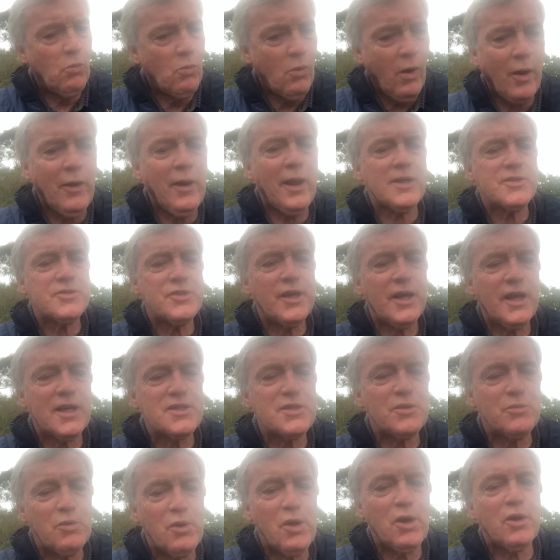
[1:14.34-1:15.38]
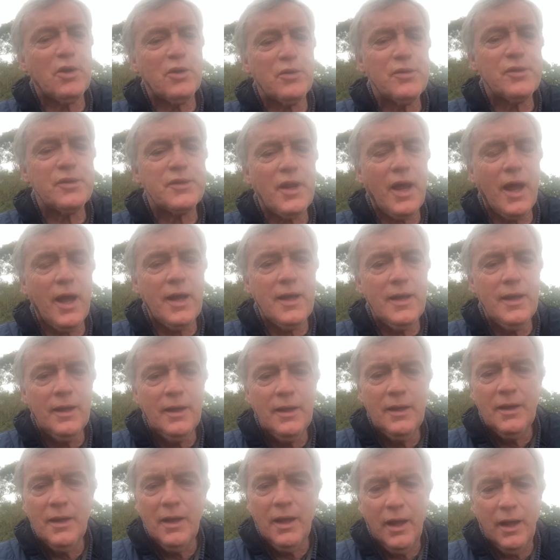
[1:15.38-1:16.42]
won't actually get to work on the day.
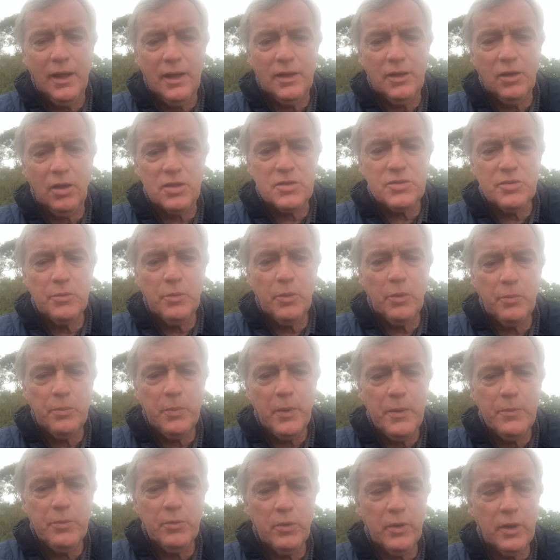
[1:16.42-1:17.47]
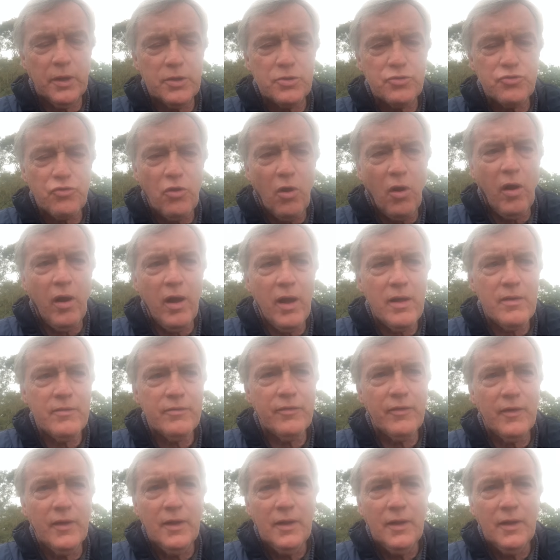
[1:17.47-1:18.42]
Uh, lots of more people are going to drive.